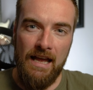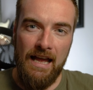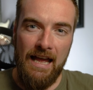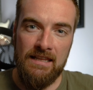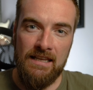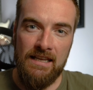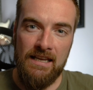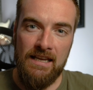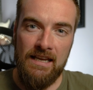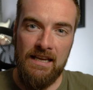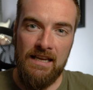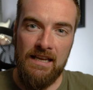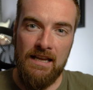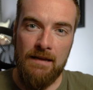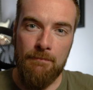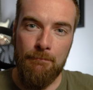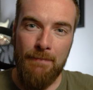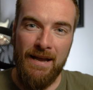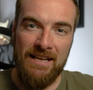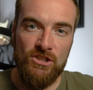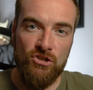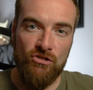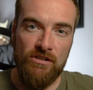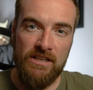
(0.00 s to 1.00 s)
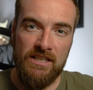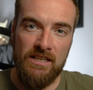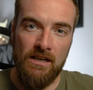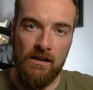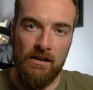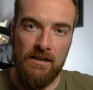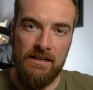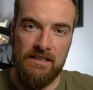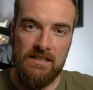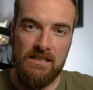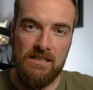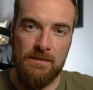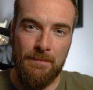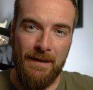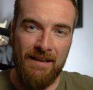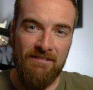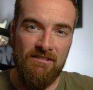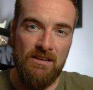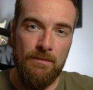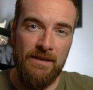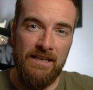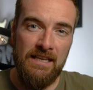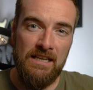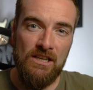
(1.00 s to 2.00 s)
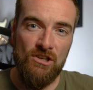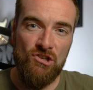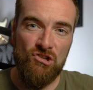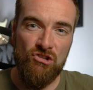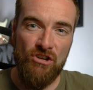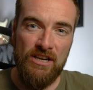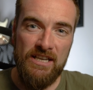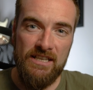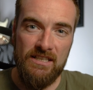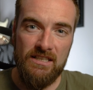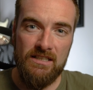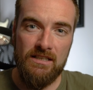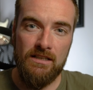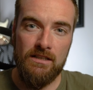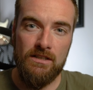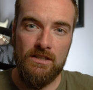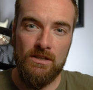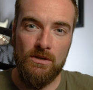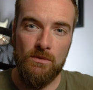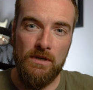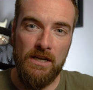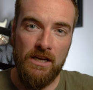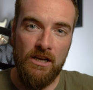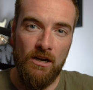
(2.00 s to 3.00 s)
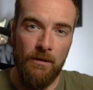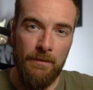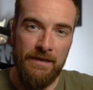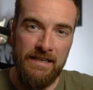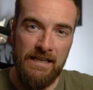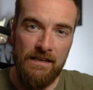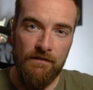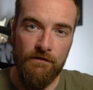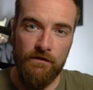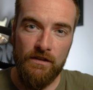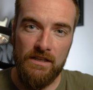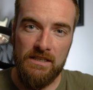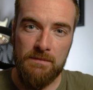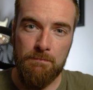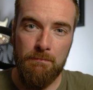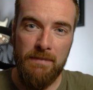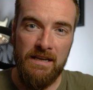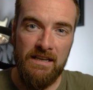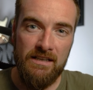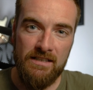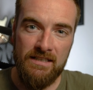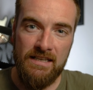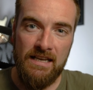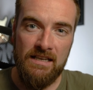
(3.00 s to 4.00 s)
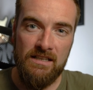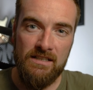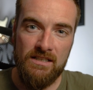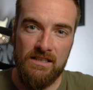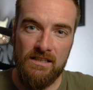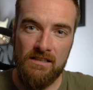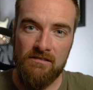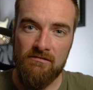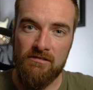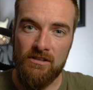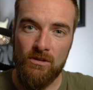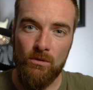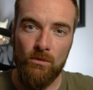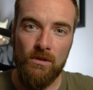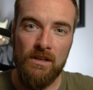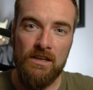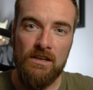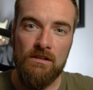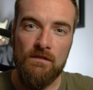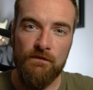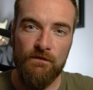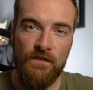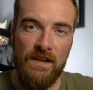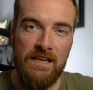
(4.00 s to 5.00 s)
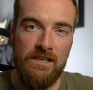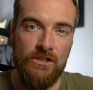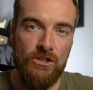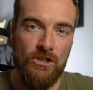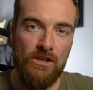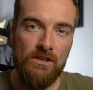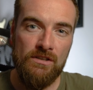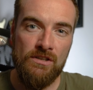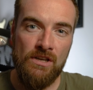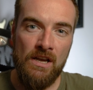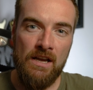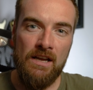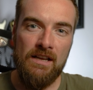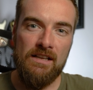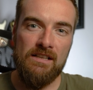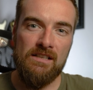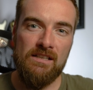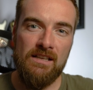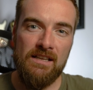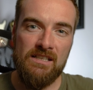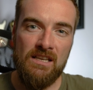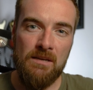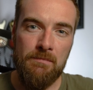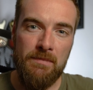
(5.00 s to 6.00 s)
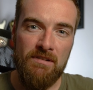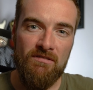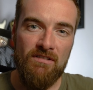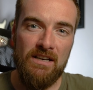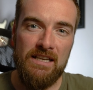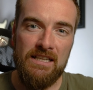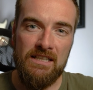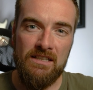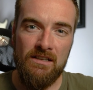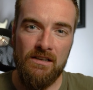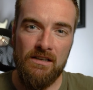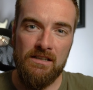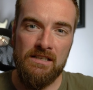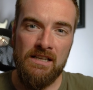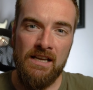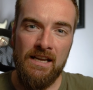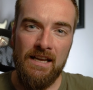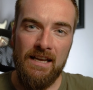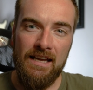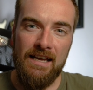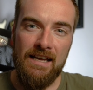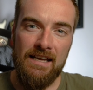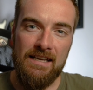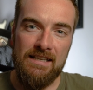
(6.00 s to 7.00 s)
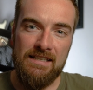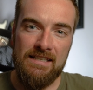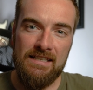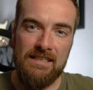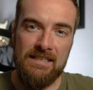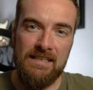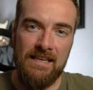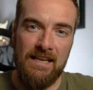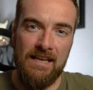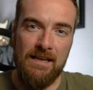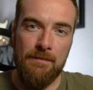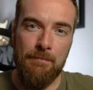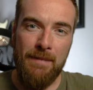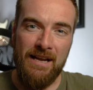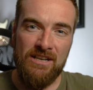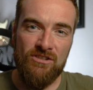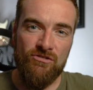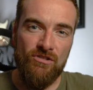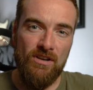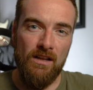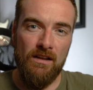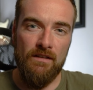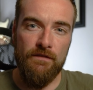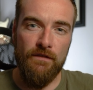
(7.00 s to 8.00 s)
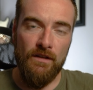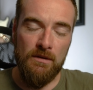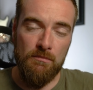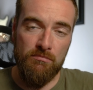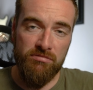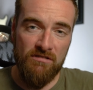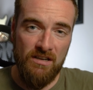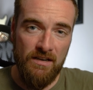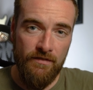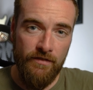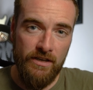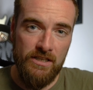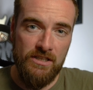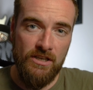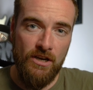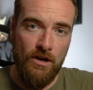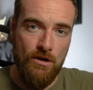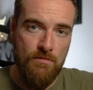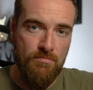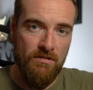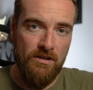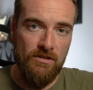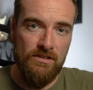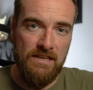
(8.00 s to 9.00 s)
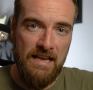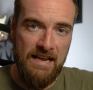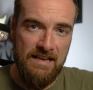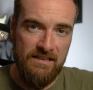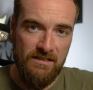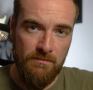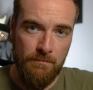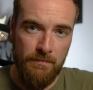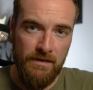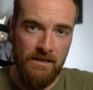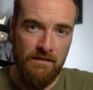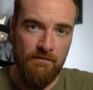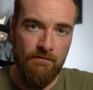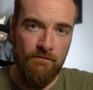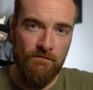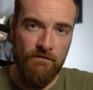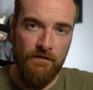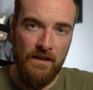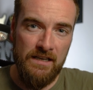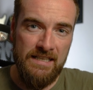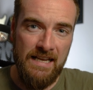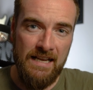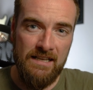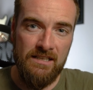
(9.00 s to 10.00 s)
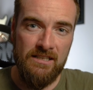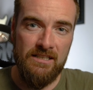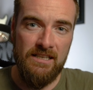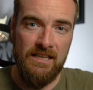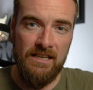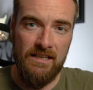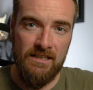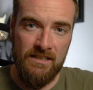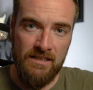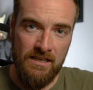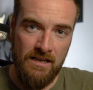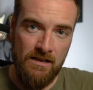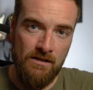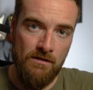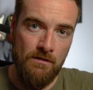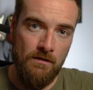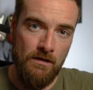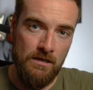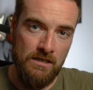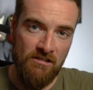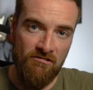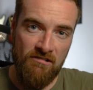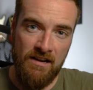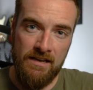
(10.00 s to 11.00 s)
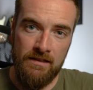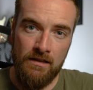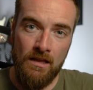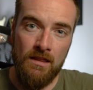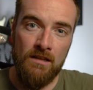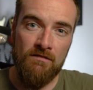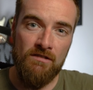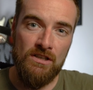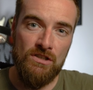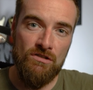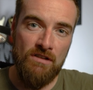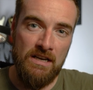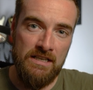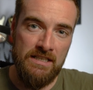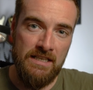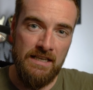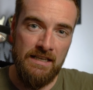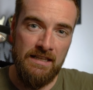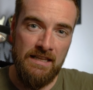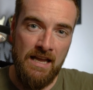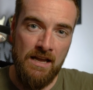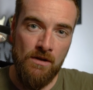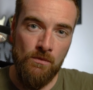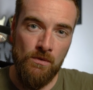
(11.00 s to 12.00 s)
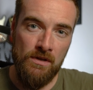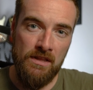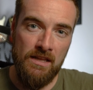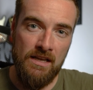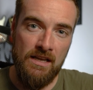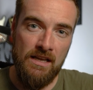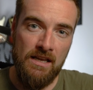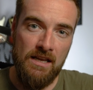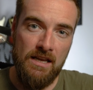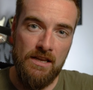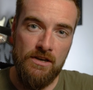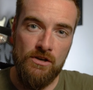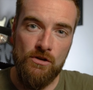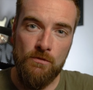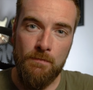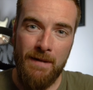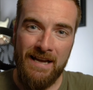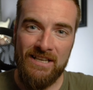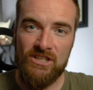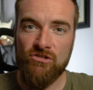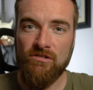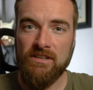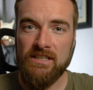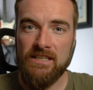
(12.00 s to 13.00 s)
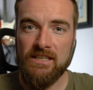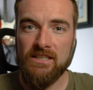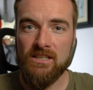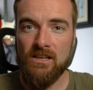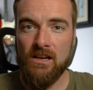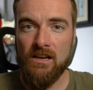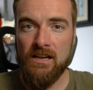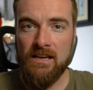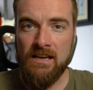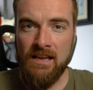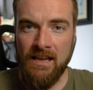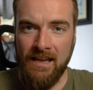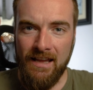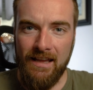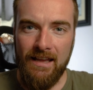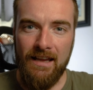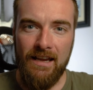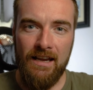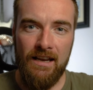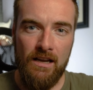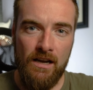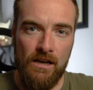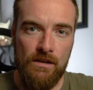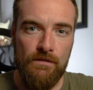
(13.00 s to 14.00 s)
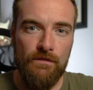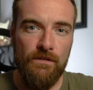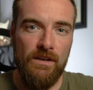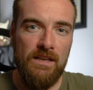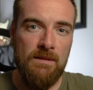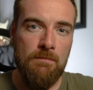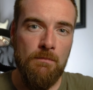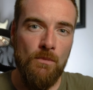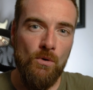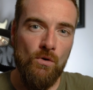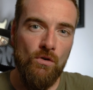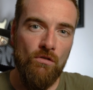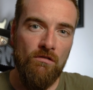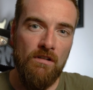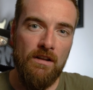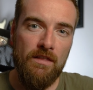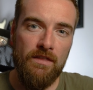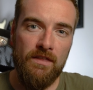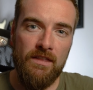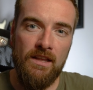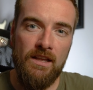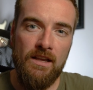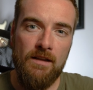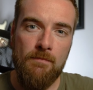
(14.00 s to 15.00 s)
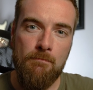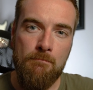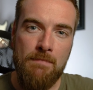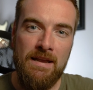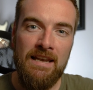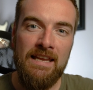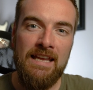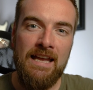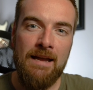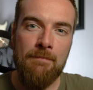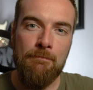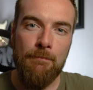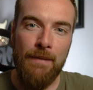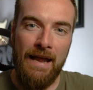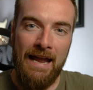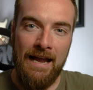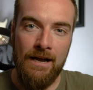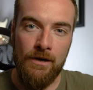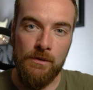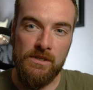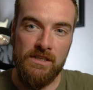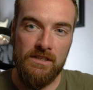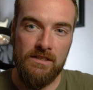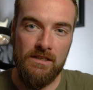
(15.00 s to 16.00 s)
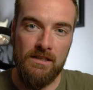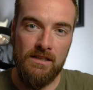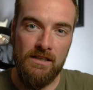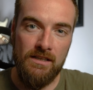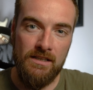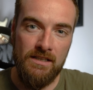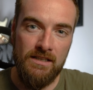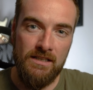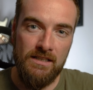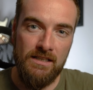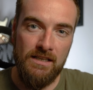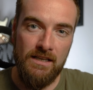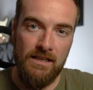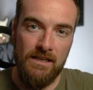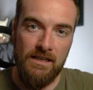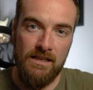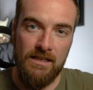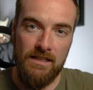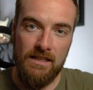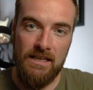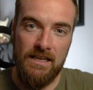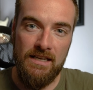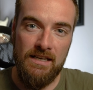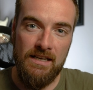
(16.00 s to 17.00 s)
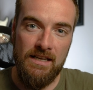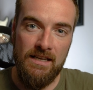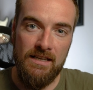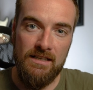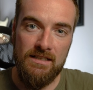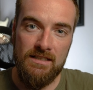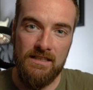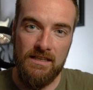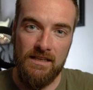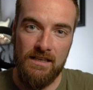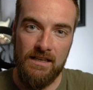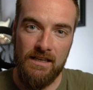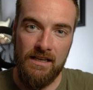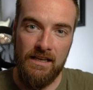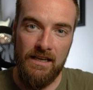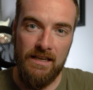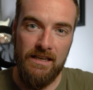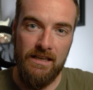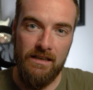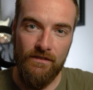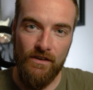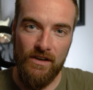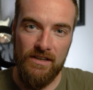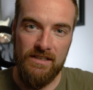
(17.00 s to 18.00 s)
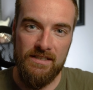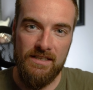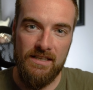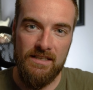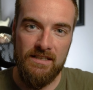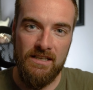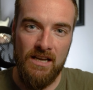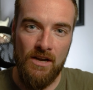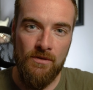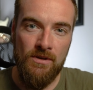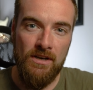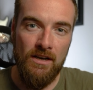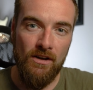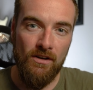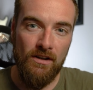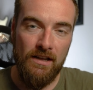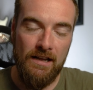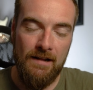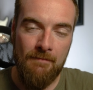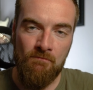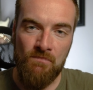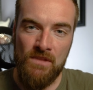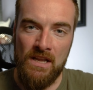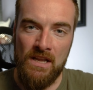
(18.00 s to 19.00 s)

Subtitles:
The battery size has apparently been increased to accommodate for this bigger sensor and all the new features, so that's going to be really good, as battery life on previous GoPros hasn't been fantastic, so it's great that they were addressing that with a new battery design, and hopefully more of the milliamp hours that you need to keep your devices going longer.